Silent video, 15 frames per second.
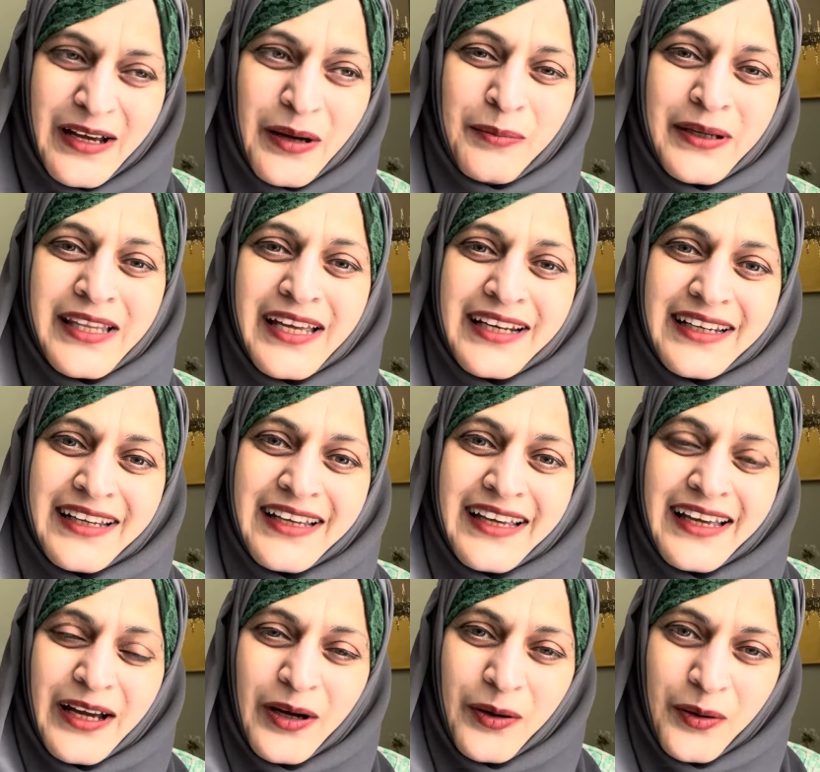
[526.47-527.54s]
But then
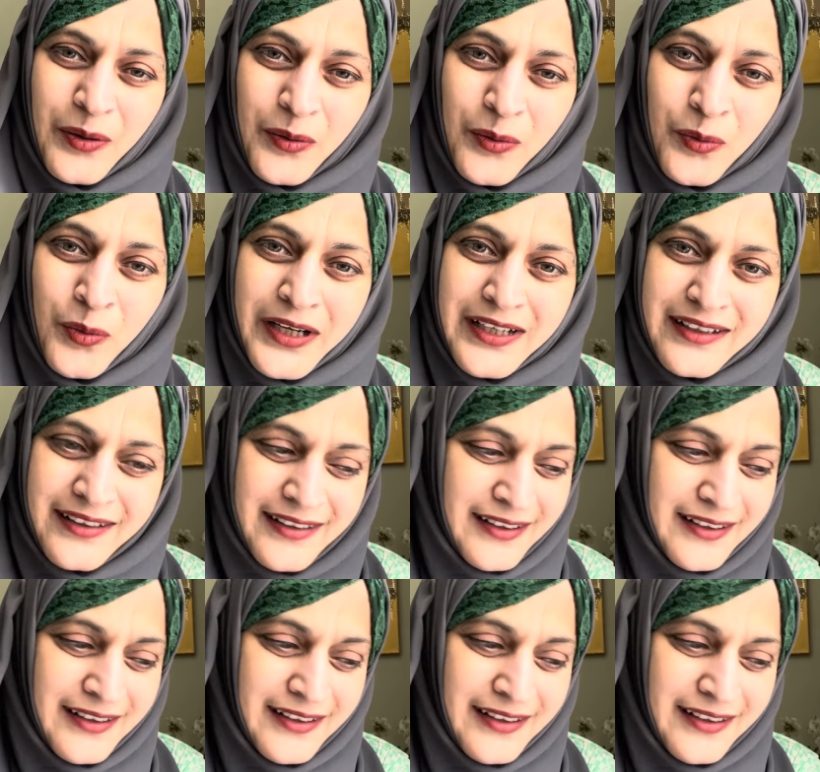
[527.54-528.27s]
what